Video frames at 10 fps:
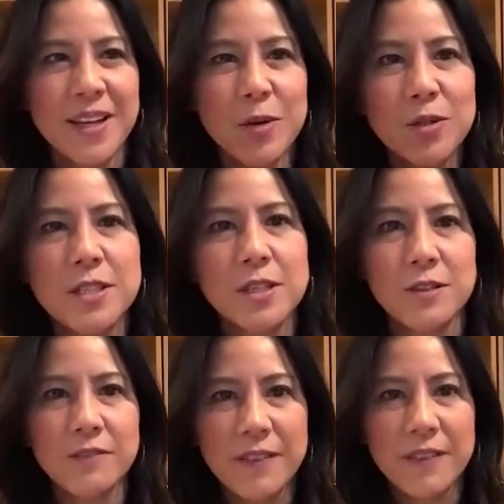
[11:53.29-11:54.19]
Goals is
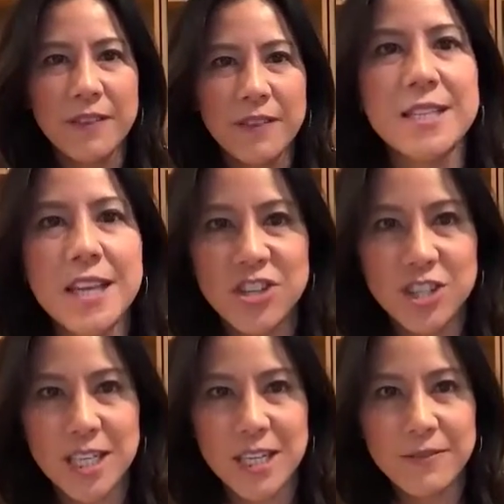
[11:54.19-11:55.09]
kind of like, let's
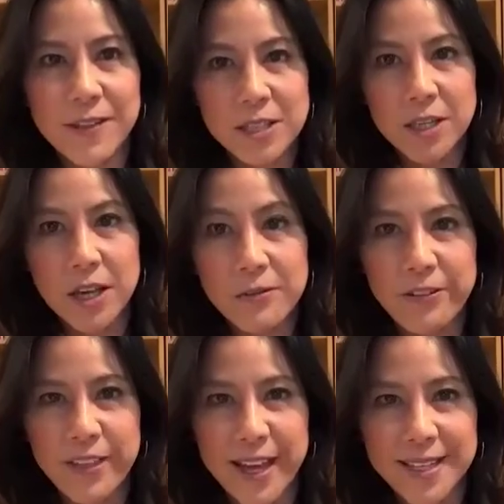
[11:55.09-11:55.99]
achieve, let's go
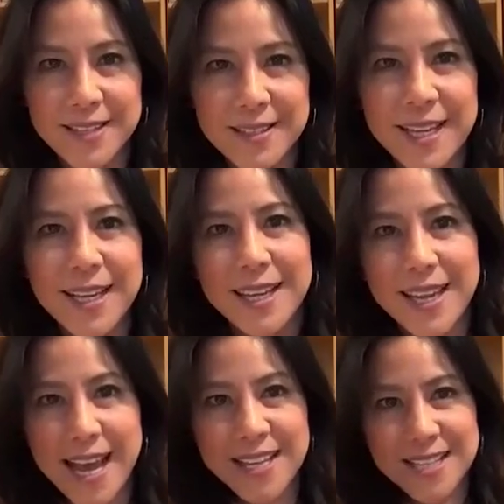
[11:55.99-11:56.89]
for that.
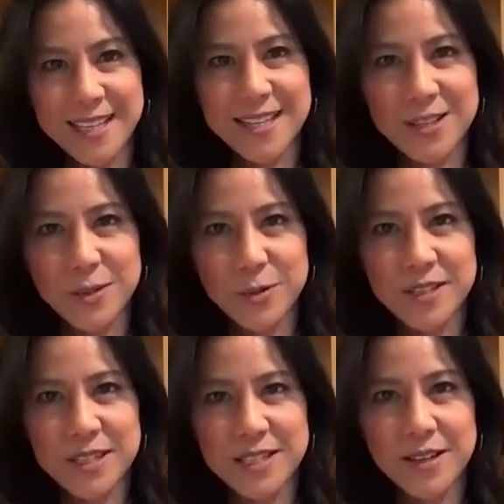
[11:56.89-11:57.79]
Yes, it is a
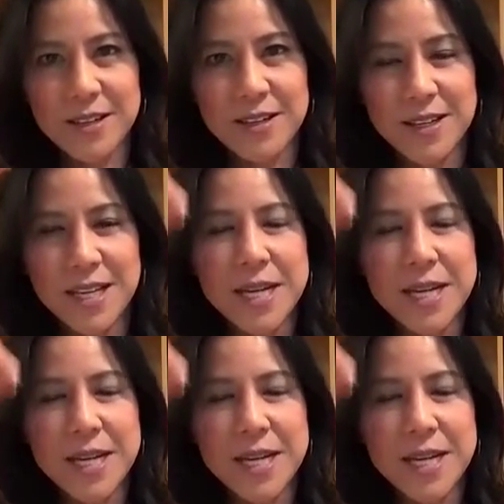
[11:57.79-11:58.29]
North Star.